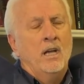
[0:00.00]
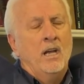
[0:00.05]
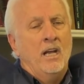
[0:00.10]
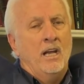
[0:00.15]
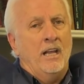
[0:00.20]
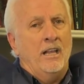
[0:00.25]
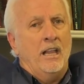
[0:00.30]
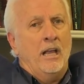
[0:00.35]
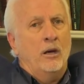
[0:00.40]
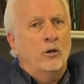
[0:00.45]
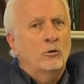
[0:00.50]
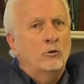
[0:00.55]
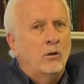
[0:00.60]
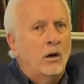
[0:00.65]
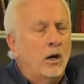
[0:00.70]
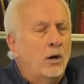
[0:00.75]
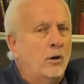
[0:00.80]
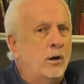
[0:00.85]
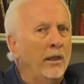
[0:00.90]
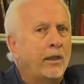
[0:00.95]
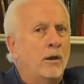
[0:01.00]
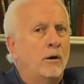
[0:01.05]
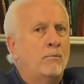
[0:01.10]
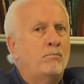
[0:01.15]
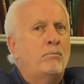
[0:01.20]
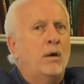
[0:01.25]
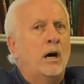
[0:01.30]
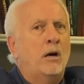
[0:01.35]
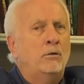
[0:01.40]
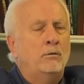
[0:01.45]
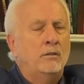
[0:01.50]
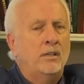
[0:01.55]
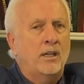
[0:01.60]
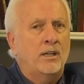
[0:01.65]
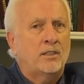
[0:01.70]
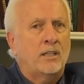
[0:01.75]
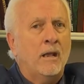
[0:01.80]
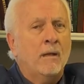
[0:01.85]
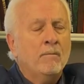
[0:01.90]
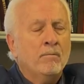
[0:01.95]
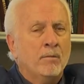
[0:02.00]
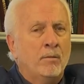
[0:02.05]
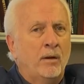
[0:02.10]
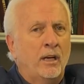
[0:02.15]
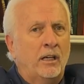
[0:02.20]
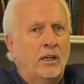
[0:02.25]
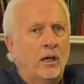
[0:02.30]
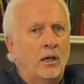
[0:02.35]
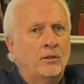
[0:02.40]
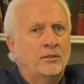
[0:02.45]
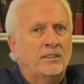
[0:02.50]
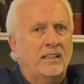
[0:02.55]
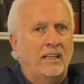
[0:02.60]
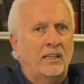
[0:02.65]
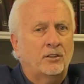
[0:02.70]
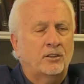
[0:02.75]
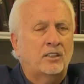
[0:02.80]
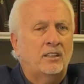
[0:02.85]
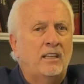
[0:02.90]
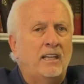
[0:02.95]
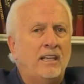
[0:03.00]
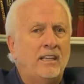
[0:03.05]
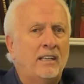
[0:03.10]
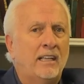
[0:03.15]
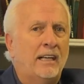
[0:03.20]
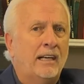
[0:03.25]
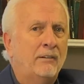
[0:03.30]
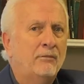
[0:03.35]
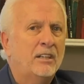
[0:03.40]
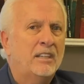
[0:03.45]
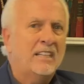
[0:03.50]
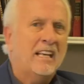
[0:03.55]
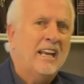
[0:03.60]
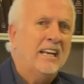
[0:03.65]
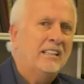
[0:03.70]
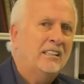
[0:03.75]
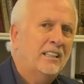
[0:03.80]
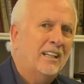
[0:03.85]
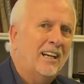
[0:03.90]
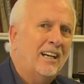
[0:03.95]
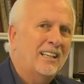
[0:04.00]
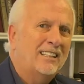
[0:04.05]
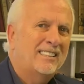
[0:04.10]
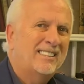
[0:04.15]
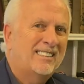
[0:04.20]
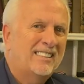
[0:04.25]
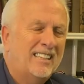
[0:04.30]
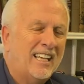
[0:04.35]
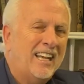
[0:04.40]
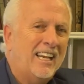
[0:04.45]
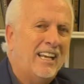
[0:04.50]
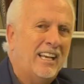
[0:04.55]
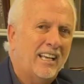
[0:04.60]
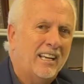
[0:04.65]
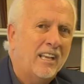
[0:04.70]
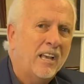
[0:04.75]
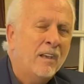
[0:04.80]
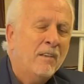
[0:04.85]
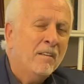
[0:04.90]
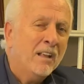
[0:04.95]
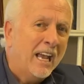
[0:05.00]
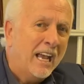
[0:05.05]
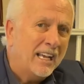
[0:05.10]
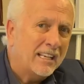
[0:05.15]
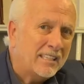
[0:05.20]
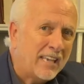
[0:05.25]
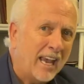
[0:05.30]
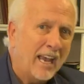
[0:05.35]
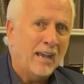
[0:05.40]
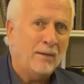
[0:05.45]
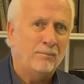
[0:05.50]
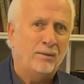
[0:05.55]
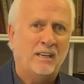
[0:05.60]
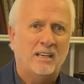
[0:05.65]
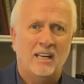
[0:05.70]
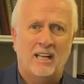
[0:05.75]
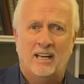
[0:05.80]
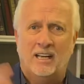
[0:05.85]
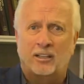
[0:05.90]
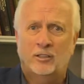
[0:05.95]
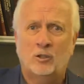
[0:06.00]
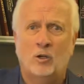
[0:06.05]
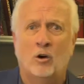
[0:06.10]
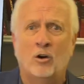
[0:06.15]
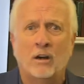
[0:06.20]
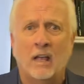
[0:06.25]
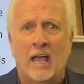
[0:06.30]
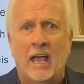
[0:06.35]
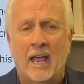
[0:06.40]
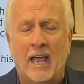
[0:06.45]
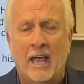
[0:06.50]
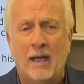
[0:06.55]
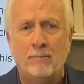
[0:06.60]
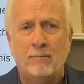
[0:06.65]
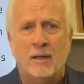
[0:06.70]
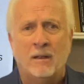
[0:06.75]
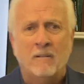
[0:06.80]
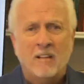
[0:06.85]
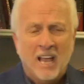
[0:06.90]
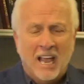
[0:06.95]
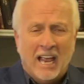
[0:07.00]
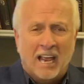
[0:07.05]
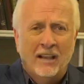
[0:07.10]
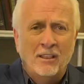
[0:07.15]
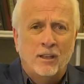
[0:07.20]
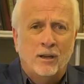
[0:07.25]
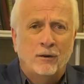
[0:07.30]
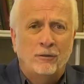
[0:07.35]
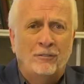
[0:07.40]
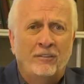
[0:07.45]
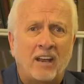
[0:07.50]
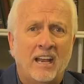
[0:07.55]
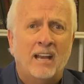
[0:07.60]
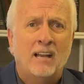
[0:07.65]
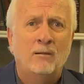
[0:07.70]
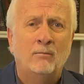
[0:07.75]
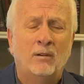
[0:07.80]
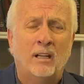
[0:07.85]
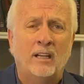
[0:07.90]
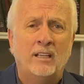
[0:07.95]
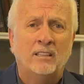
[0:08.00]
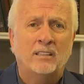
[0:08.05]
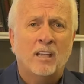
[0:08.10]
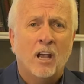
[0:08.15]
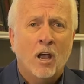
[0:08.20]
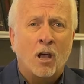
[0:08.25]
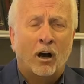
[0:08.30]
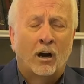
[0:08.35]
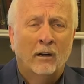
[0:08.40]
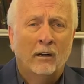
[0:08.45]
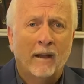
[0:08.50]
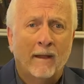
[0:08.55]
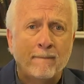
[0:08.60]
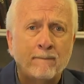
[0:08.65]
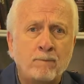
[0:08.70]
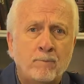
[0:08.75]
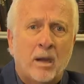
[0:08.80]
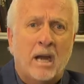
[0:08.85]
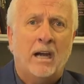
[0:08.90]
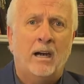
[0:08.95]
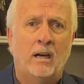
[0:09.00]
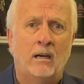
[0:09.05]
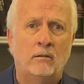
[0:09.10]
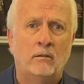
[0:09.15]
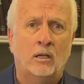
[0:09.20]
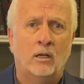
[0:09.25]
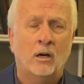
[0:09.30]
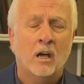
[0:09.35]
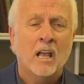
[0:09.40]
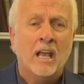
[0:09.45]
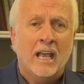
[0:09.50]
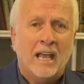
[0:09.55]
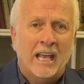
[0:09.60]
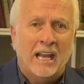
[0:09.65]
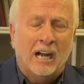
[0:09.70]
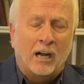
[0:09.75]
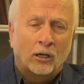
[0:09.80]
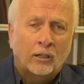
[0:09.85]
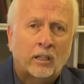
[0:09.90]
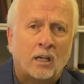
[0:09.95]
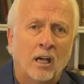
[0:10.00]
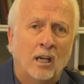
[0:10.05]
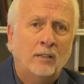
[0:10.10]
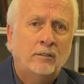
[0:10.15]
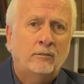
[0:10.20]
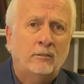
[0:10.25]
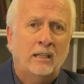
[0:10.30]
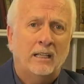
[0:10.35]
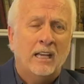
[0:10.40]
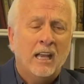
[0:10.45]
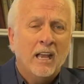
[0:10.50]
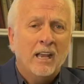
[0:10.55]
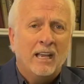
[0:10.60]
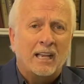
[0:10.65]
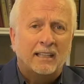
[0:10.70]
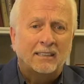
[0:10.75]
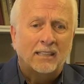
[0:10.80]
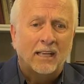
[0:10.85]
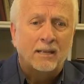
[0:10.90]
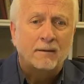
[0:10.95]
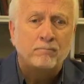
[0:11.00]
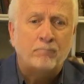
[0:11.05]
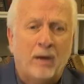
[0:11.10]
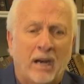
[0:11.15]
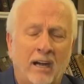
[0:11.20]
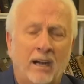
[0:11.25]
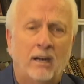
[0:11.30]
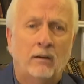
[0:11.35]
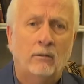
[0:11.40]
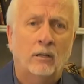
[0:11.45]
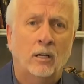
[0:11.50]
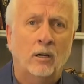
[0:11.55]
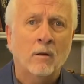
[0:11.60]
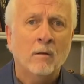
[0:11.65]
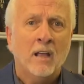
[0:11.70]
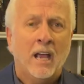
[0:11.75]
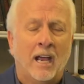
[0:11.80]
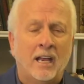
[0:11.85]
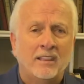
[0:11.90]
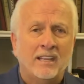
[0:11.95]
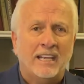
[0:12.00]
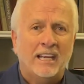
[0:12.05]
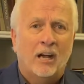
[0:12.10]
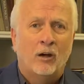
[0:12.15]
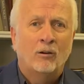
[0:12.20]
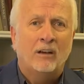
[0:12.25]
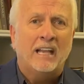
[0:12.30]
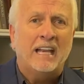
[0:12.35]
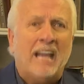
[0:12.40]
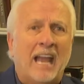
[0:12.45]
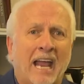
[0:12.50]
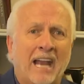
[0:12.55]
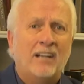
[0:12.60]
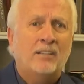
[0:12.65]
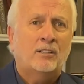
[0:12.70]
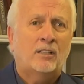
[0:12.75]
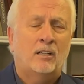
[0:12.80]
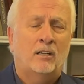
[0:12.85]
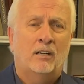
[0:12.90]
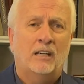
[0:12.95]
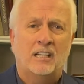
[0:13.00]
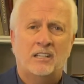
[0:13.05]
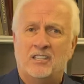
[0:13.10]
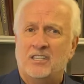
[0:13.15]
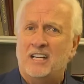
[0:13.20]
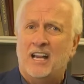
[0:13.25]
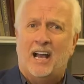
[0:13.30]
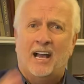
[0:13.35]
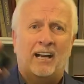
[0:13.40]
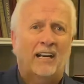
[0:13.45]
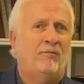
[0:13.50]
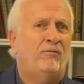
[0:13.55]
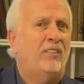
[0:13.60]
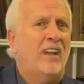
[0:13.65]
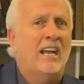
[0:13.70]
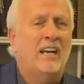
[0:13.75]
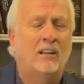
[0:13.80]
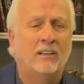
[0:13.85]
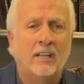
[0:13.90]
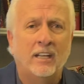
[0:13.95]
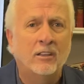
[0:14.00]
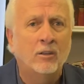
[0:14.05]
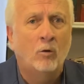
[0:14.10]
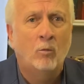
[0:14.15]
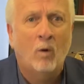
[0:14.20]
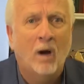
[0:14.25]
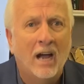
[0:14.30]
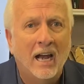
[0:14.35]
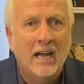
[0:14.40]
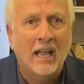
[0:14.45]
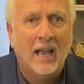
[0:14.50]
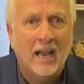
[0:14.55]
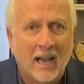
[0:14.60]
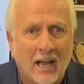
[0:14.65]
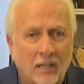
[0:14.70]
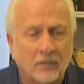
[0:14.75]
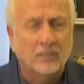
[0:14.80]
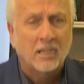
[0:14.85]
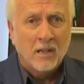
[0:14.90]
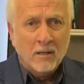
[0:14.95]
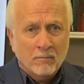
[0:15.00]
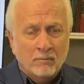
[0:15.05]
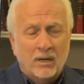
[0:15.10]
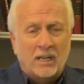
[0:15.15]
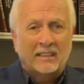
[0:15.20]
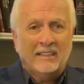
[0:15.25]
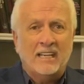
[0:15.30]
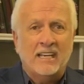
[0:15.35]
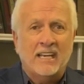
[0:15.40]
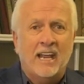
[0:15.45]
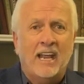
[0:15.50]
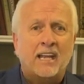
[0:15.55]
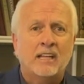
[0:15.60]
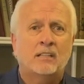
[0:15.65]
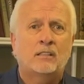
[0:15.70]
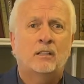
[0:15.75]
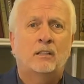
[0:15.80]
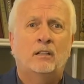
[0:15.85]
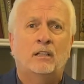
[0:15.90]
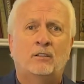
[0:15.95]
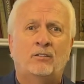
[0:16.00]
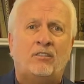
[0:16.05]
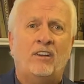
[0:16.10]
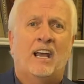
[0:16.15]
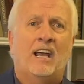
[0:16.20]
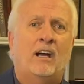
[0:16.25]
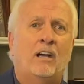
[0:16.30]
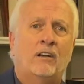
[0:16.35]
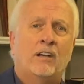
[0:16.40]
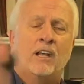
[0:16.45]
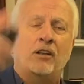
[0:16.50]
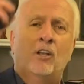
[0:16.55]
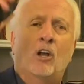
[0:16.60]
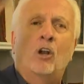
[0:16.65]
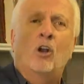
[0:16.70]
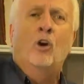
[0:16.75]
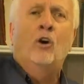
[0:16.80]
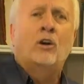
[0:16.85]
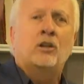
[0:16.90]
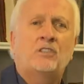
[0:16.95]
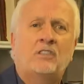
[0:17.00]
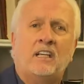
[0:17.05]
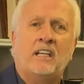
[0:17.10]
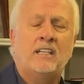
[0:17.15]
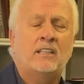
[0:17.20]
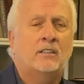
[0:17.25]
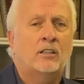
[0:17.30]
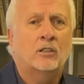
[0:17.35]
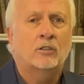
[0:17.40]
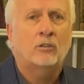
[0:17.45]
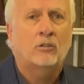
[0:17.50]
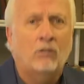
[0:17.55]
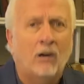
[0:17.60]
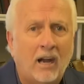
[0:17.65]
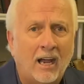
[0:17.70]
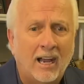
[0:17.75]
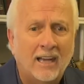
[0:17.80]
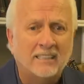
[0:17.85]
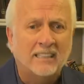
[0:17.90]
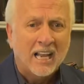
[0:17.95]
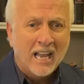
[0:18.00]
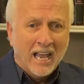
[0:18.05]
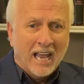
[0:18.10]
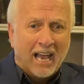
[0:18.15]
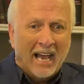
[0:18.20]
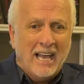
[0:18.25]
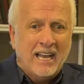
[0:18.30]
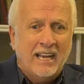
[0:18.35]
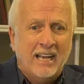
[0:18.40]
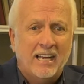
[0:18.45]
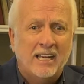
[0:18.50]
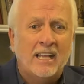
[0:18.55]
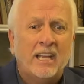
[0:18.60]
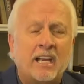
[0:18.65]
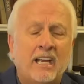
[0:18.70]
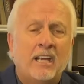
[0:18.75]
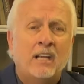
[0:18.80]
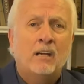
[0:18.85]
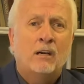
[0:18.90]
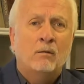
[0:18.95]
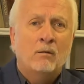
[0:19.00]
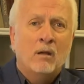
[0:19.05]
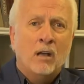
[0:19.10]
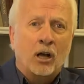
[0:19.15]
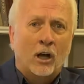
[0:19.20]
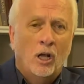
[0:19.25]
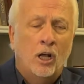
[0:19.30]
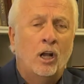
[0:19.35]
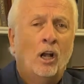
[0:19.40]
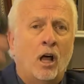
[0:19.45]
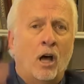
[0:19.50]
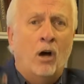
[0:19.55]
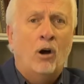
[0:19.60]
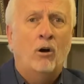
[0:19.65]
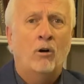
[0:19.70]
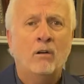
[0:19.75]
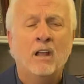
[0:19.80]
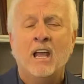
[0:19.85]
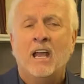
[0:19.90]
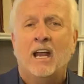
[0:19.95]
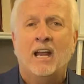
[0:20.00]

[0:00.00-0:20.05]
And they'll grow in their boldness because they'll see that everything God said has happened and it's going to happen. And their families are in peril and our country is in peril. And the only answer is not found in the White House, but the answer is found in the Lord Jesus Christ and in Him alone.